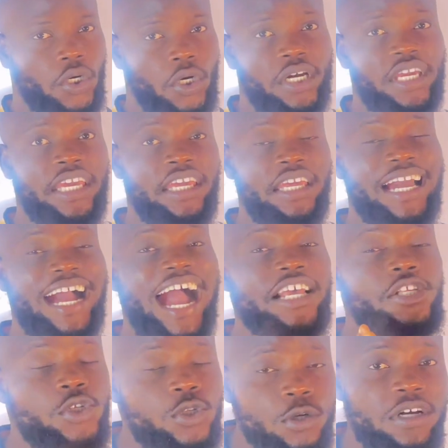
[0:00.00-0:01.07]
Okay?
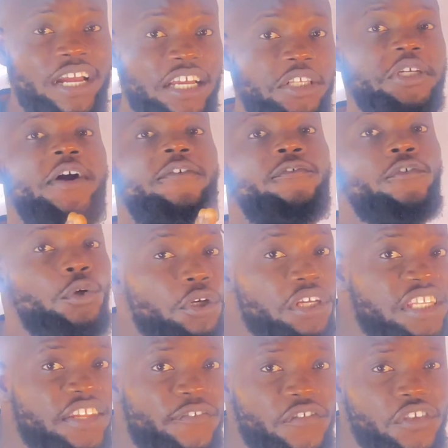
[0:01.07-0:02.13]
As long as you are
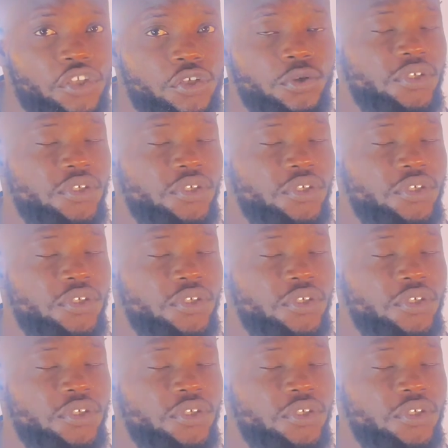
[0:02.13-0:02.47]
following the video